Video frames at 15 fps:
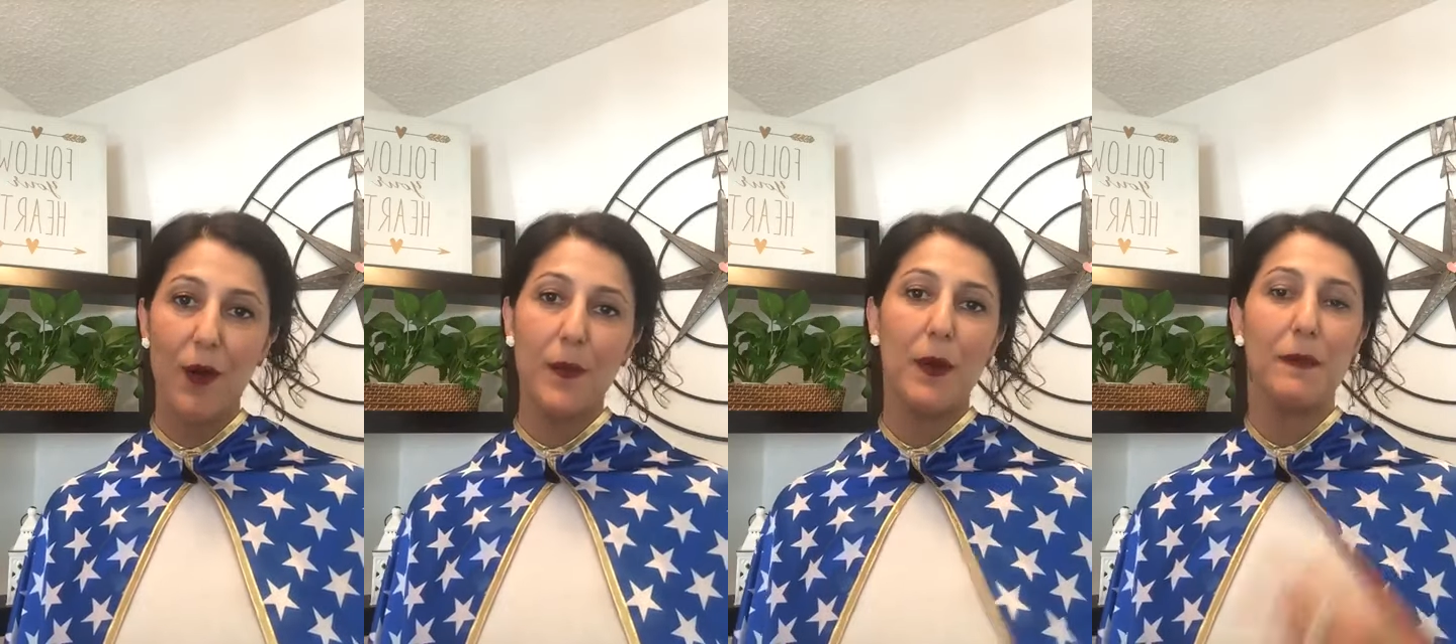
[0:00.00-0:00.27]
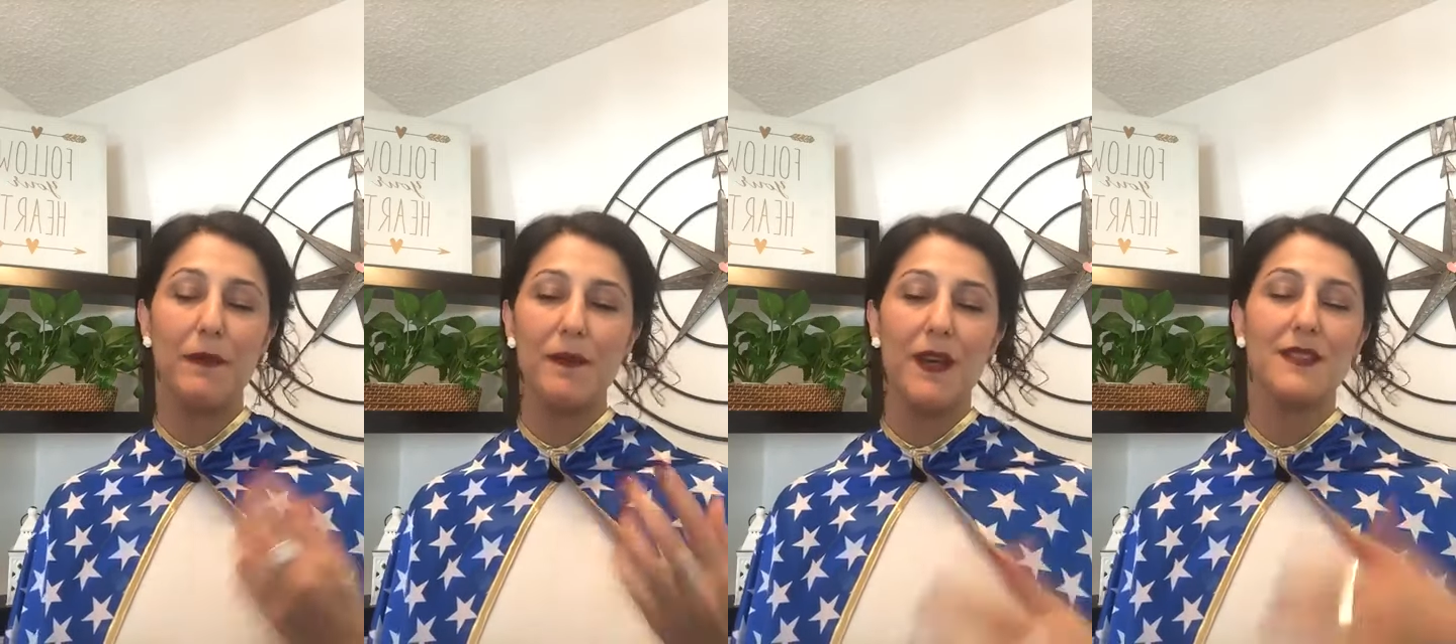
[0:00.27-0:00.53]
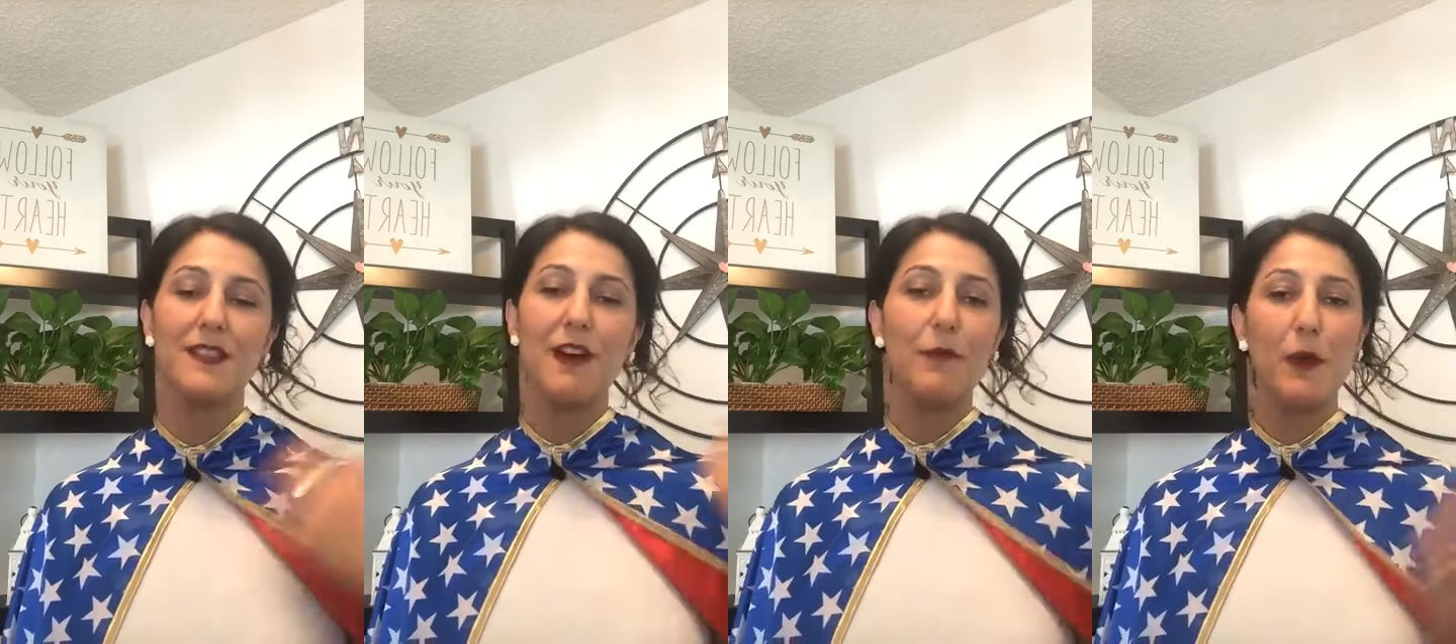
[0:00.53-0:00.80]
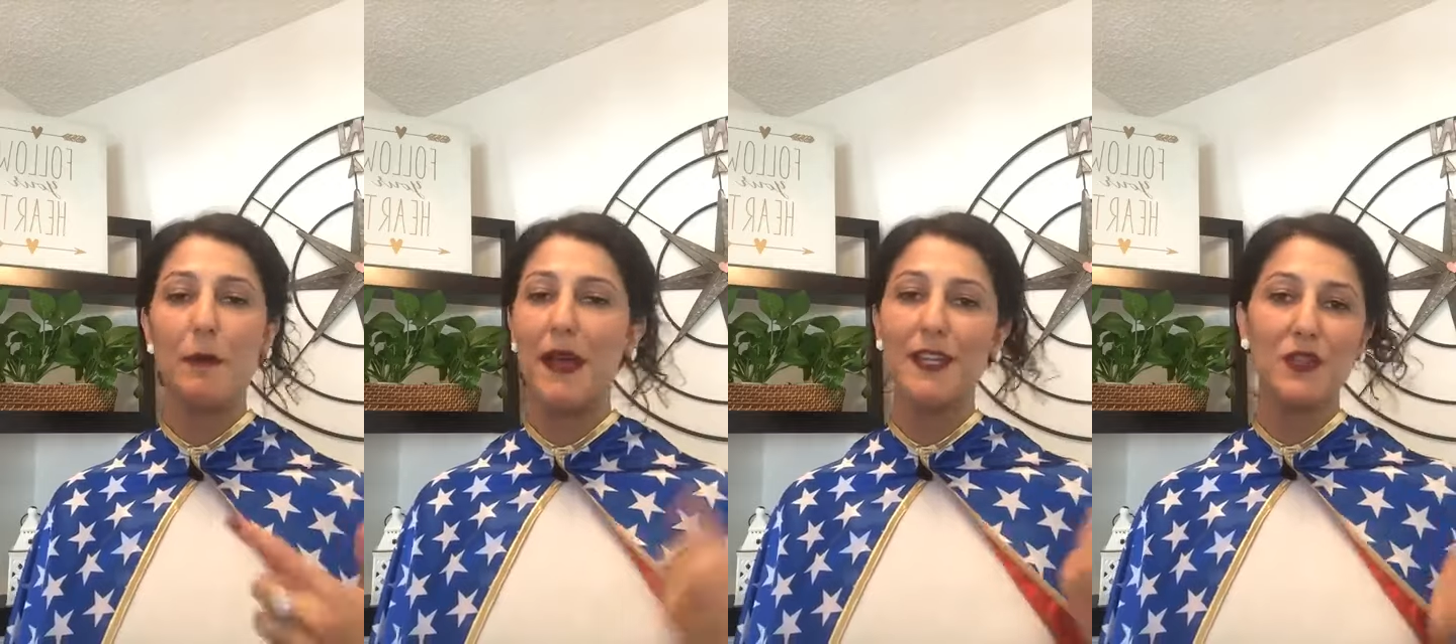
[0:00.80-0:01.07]
a, per a
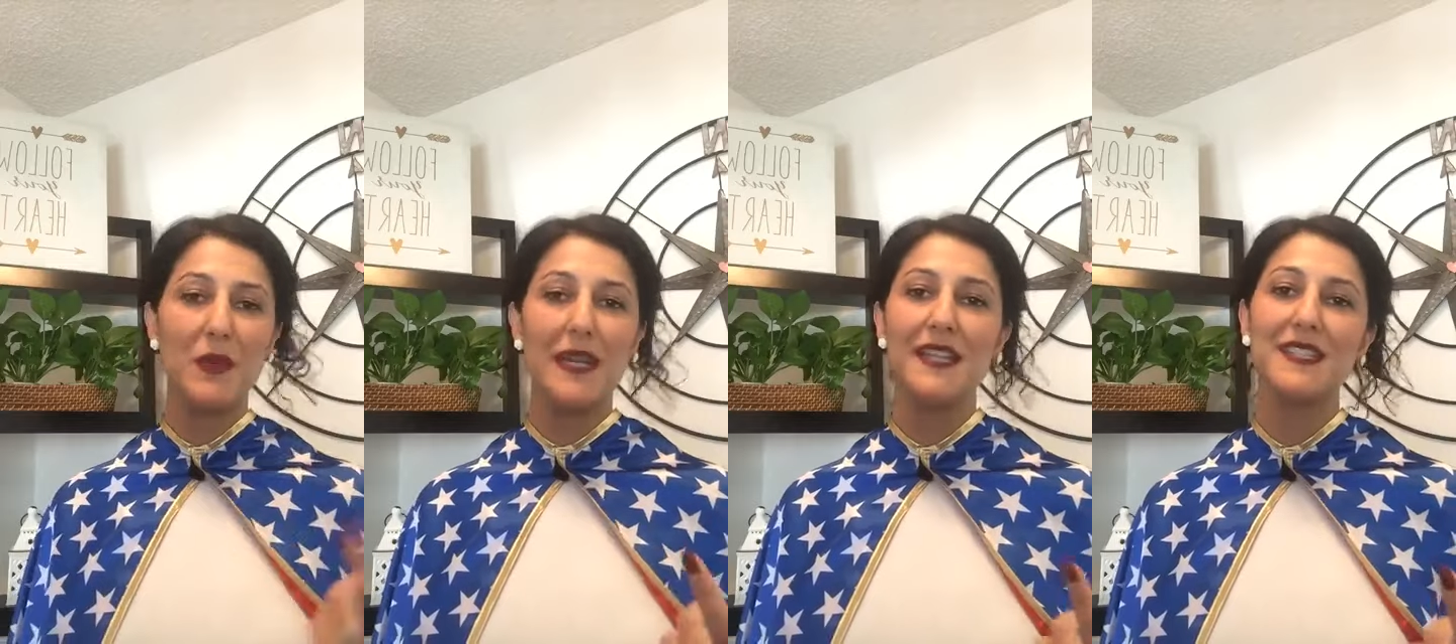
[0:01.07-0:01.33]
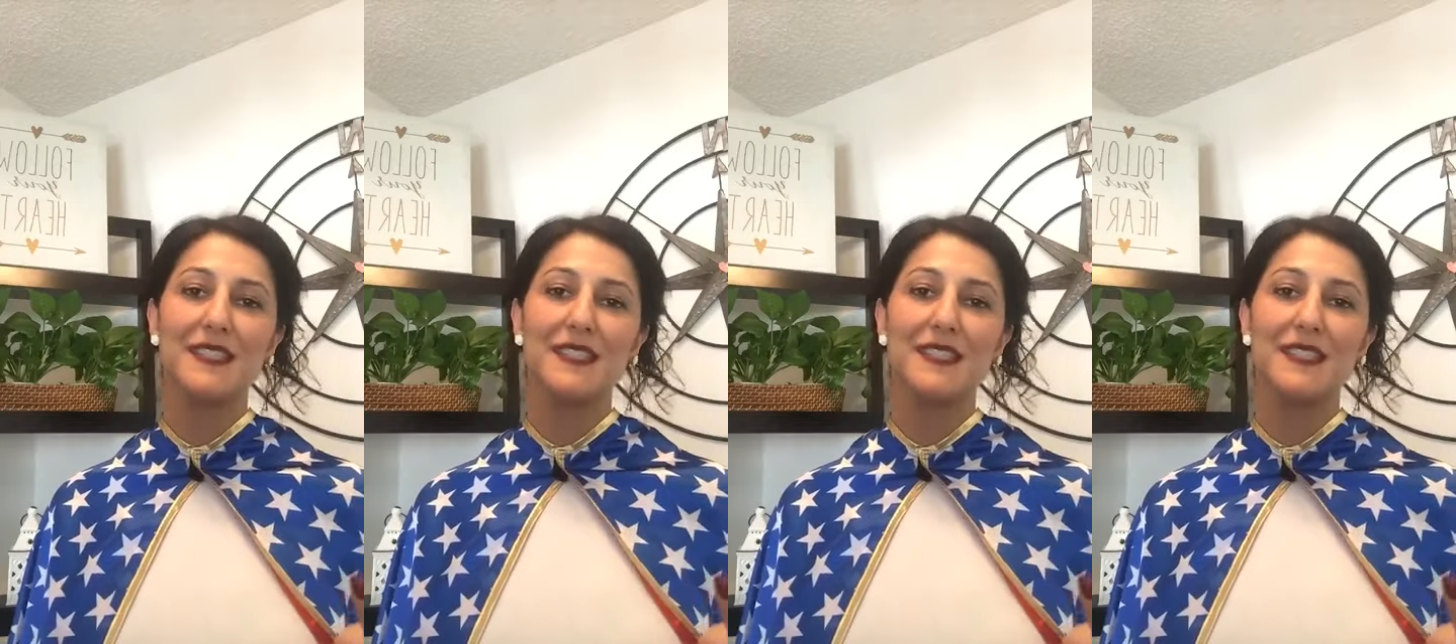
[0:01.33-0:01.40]
self-perpetuating